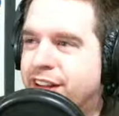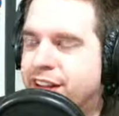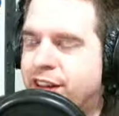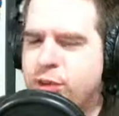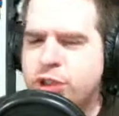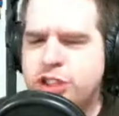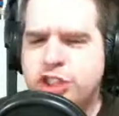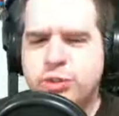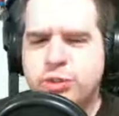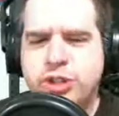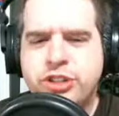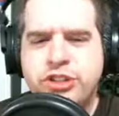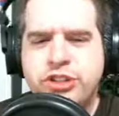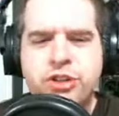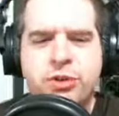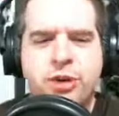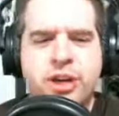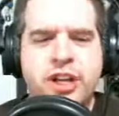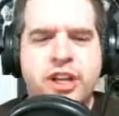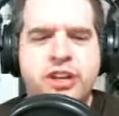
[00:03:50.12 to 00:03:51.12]
what should we
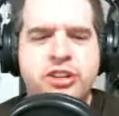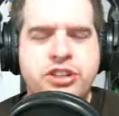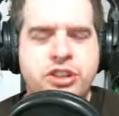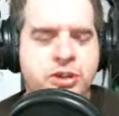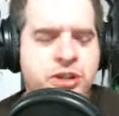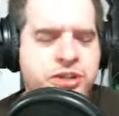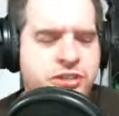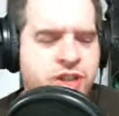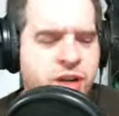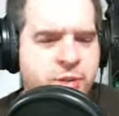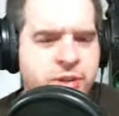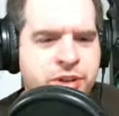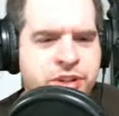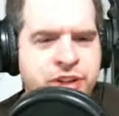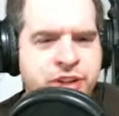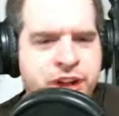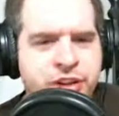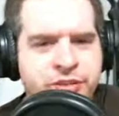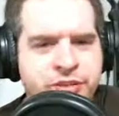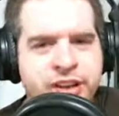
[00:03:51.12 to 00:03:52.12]
do? We're gonna do a double
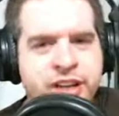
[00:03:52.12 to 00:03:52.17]
dolphin.